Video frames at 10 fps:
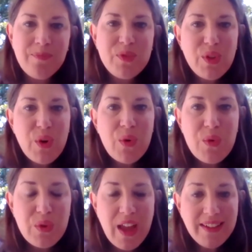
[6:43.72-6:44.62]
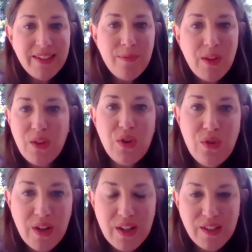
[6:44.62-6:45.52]
So that's something that
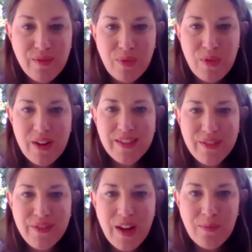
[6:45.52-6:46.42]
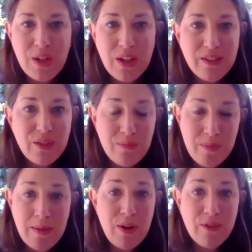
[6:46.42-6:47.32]
you can explore as a family, as you
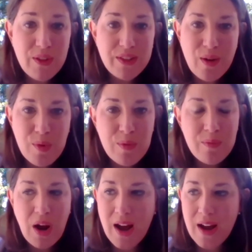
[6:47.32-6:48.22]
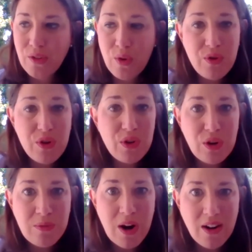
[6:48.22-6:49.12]
maybe over the summer grow your
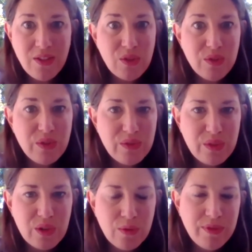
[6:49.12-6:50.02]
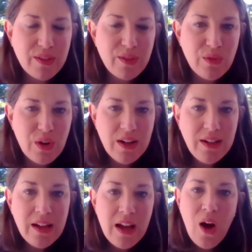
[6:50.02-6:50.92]
herb garden, use those herbs as you
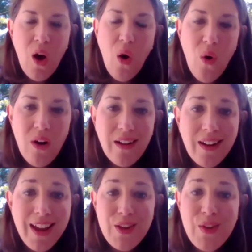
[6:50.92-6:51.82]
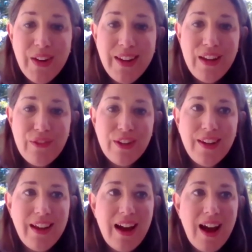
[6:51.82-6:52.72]
cook. Or you can
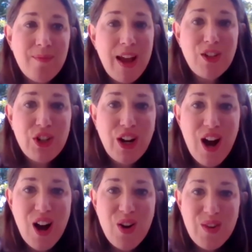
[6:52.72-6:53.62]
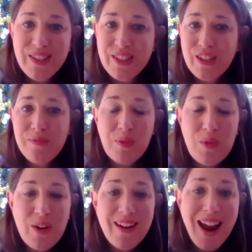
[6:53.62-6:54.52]
even, as Chicagoans,
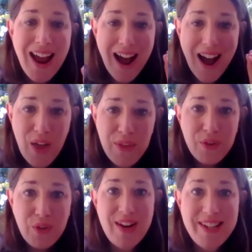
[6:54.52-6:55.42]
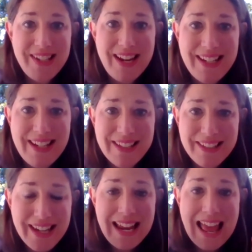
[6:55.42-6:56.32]
explore other crazy
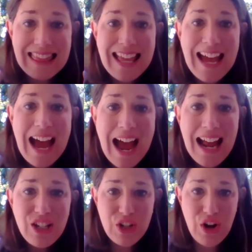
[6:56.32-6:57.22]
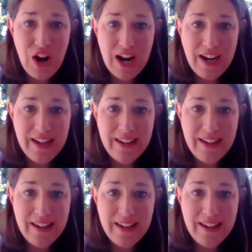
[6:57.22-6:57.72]
ideas like the hot dog.